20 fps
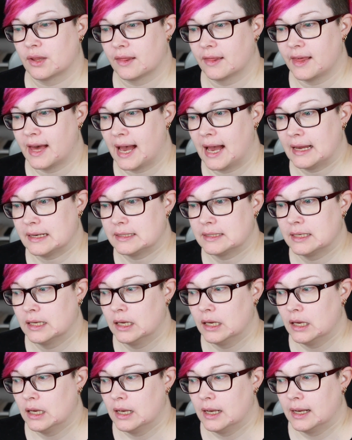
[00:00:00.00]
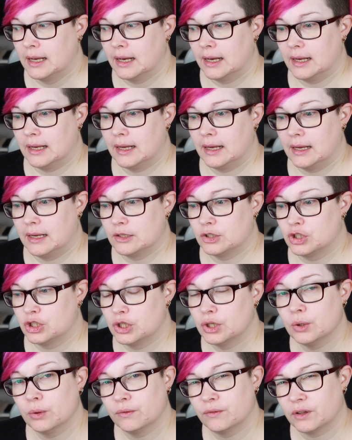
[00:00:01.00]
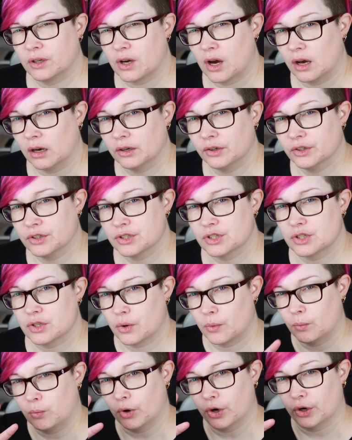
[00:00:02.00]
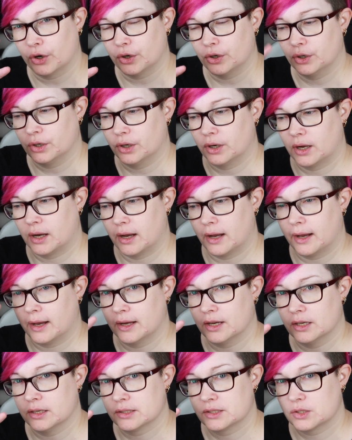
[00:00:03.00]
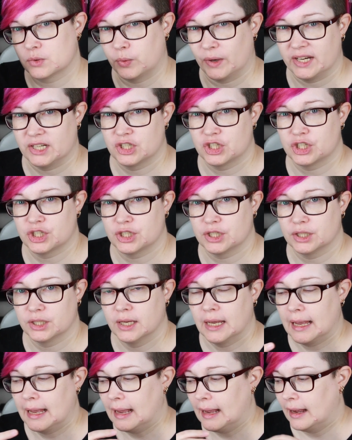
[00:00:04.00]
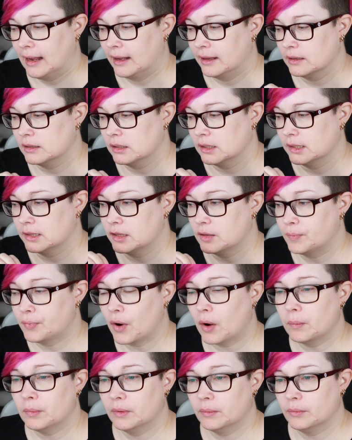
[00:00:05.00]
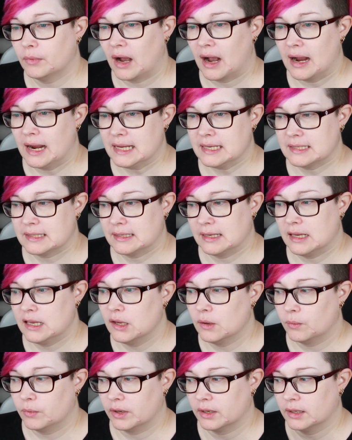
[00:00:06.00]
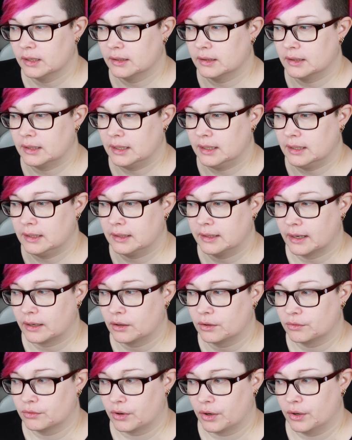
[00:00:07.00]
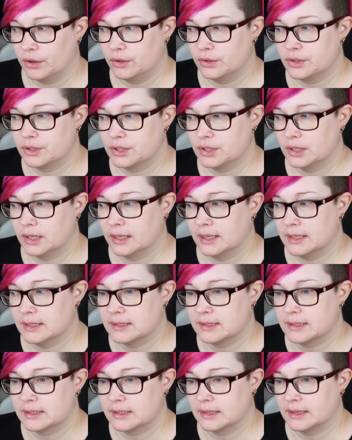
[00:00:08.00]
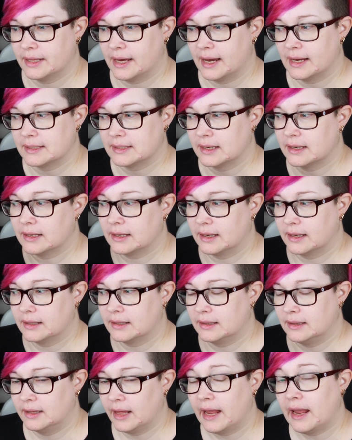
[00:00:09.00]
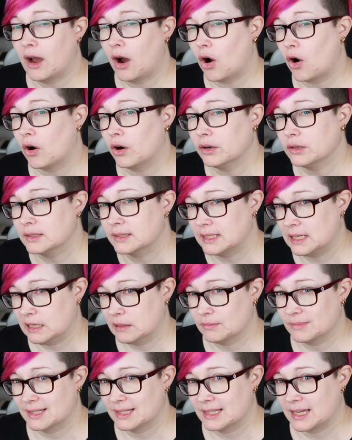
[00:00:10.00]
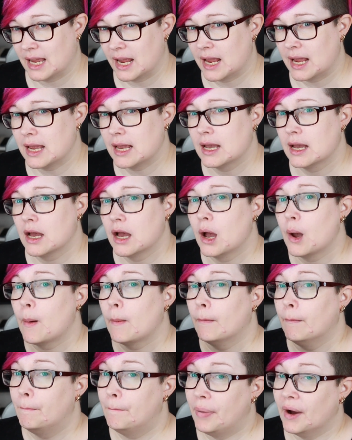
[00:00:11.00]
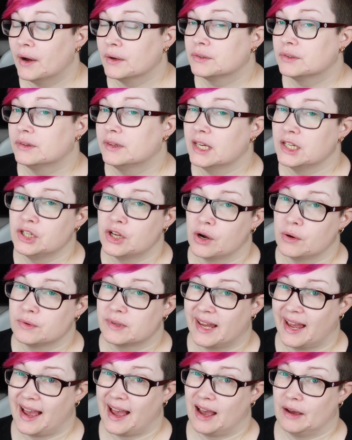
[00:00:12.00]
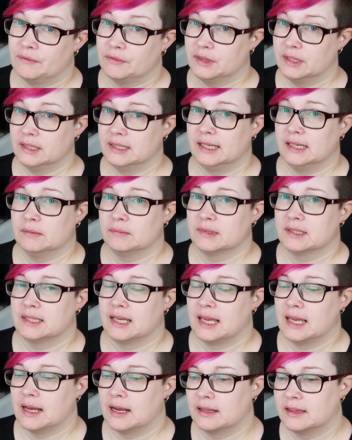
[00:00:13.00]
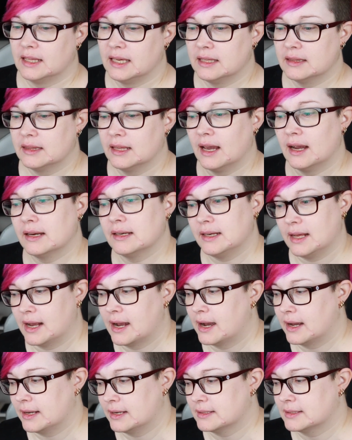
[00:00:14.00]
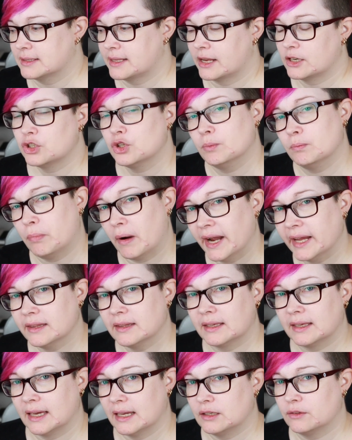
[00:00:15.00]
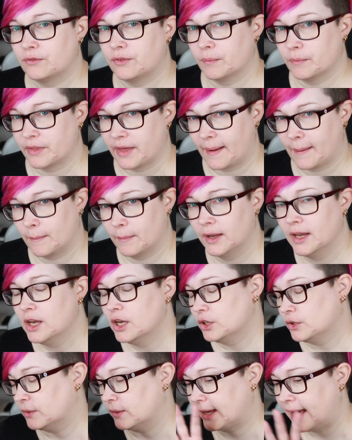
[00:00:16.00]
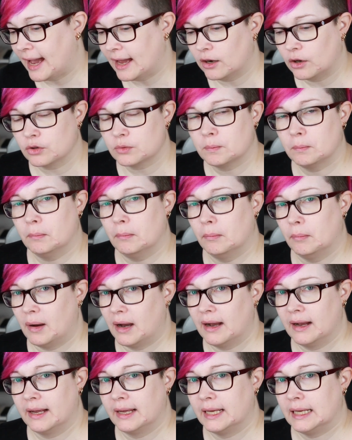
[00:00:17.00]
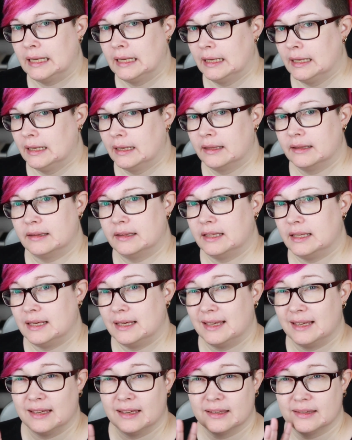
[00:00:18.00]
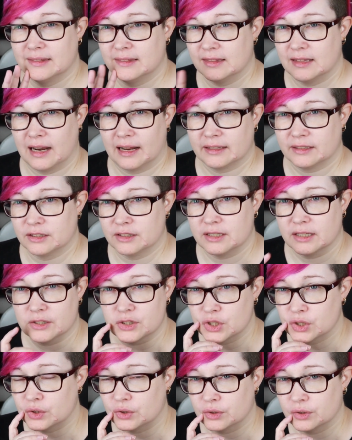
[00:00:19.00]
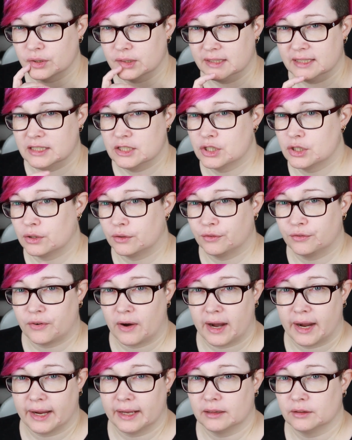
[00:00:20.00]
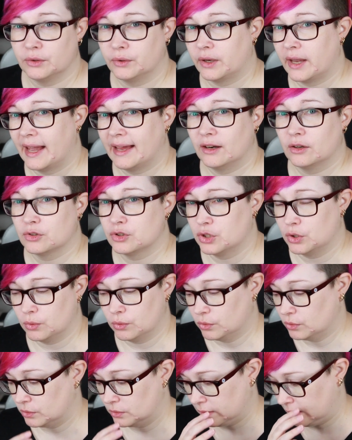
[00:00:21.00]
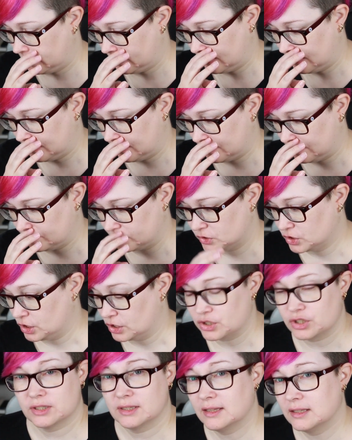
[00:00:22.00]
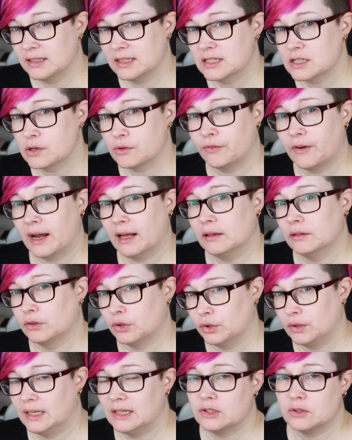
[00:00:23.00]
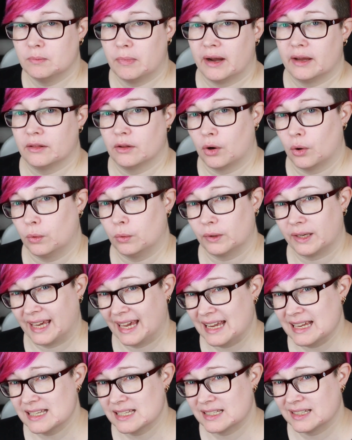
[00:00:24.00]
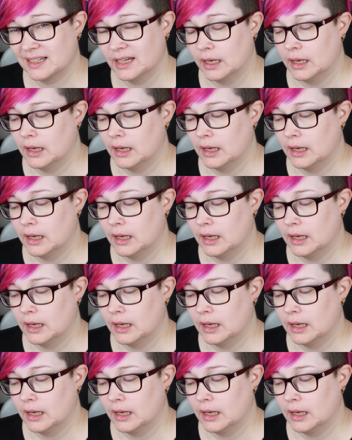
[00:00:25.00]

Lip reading: that 2 of the colors were switched. The problem I see with the Gecko Rouge is that they are DMC, but they don't have the DMC. I think the idea is that you buy the kit from them. You cannot buy the digital file. You cannot do just the digital file. You need to buy the whole kit.